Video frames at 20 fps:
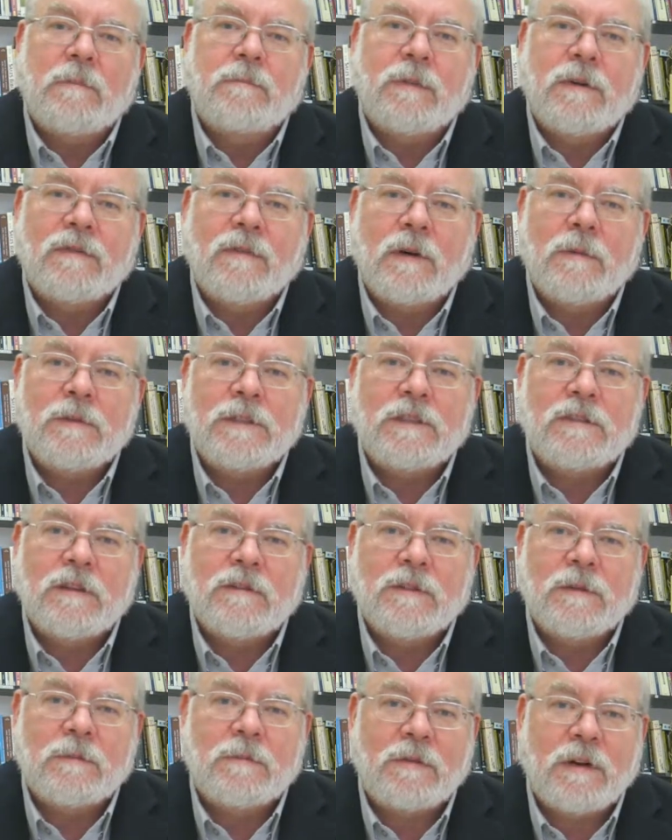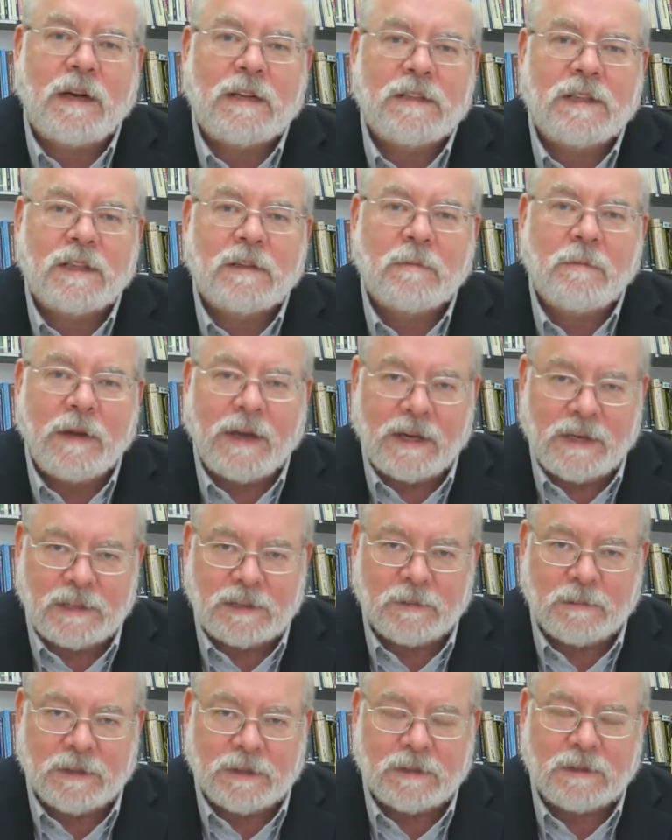Performance-driven project
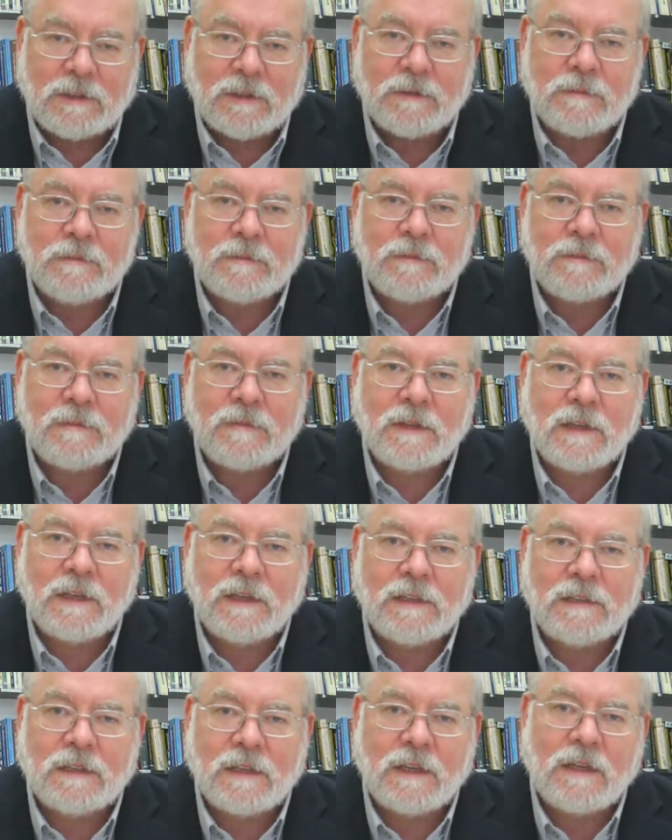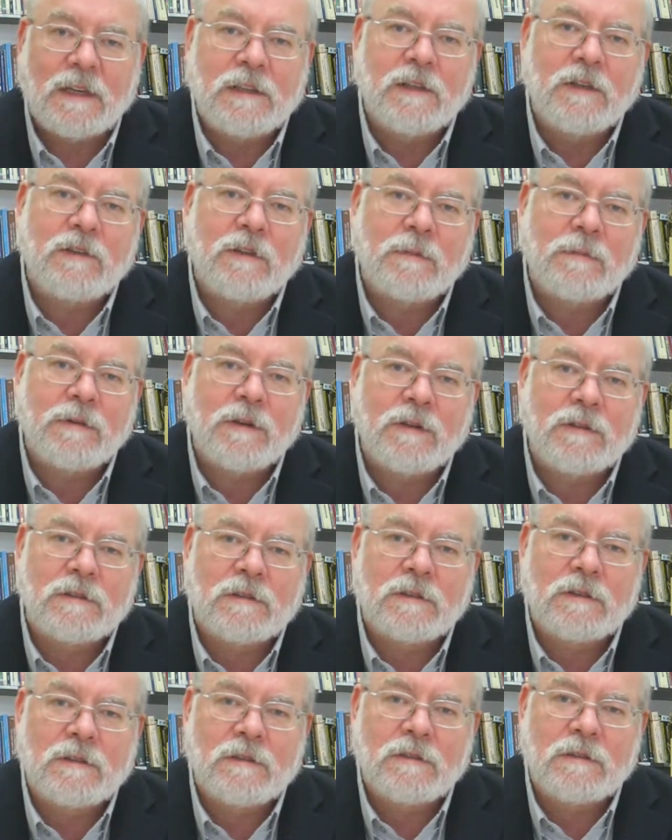management is a new
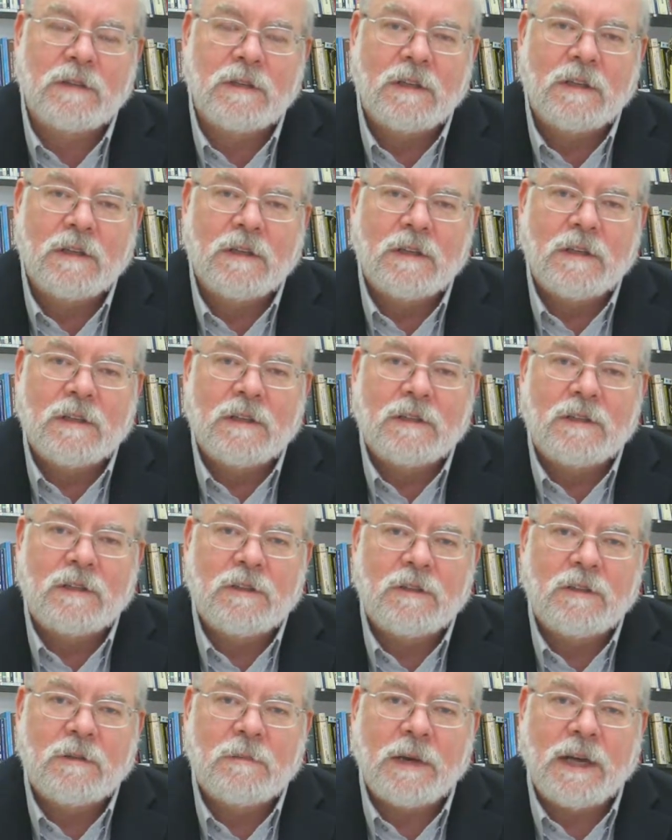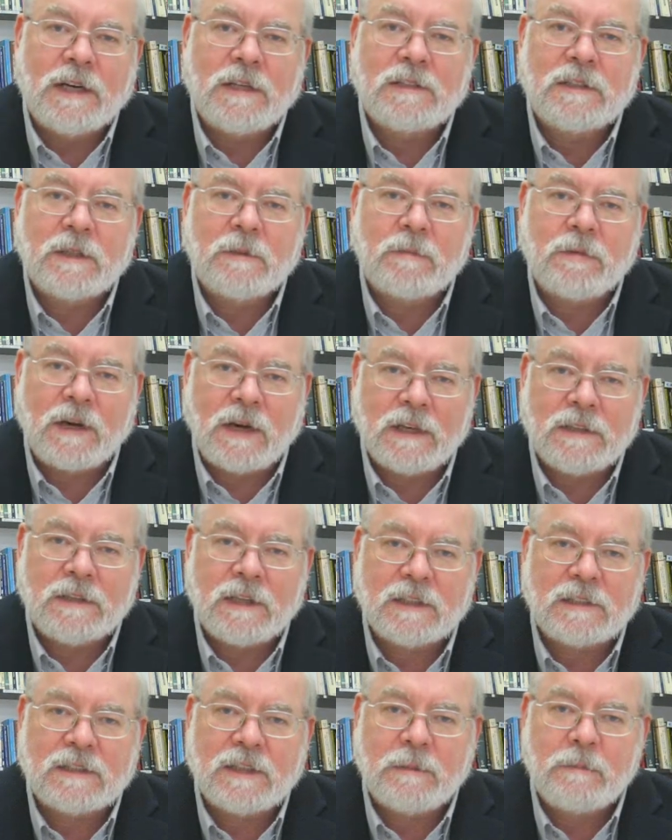approach to managing
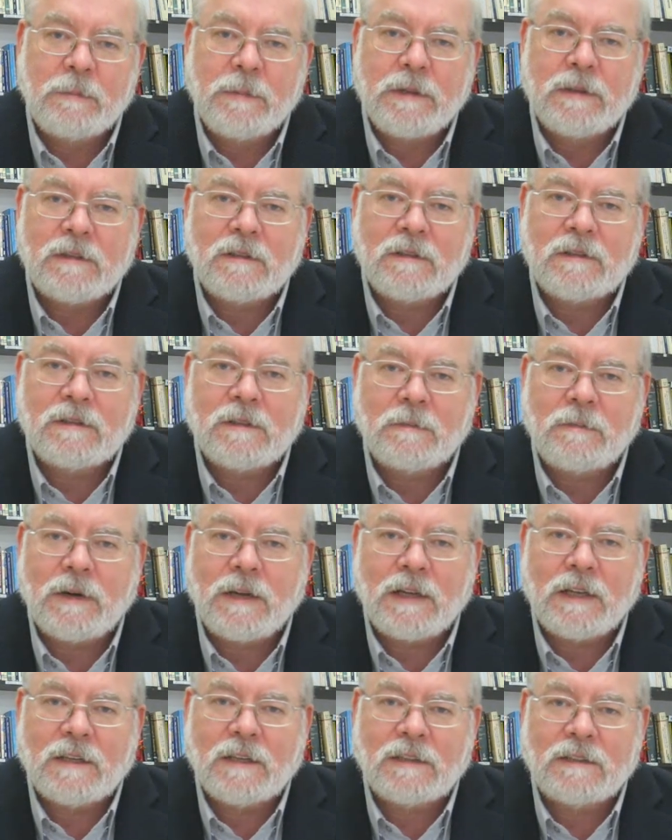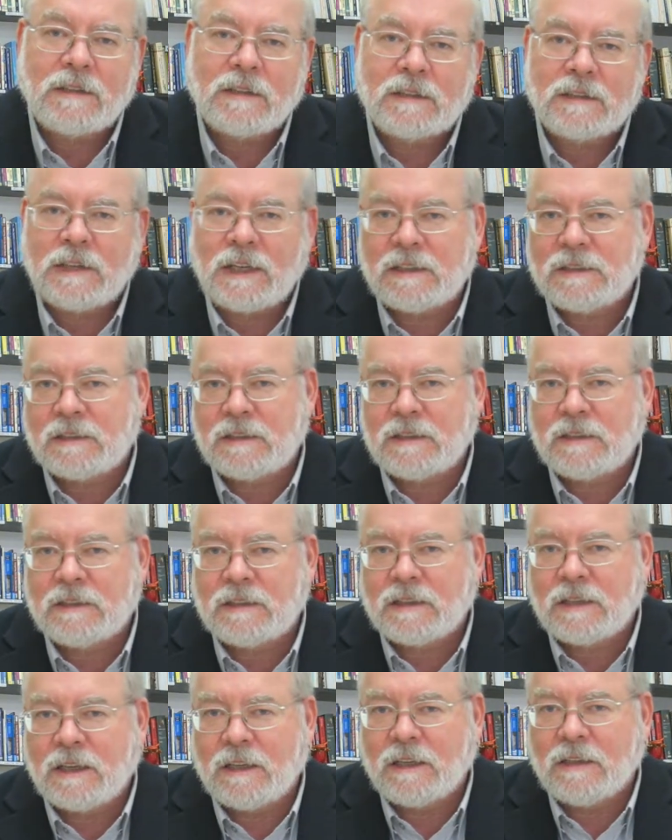projects that builds upon the
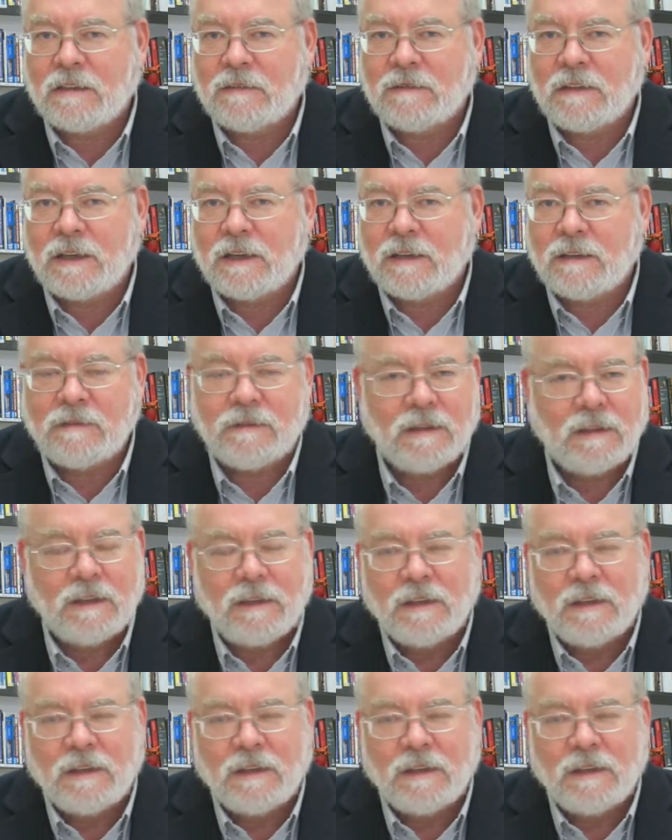successes of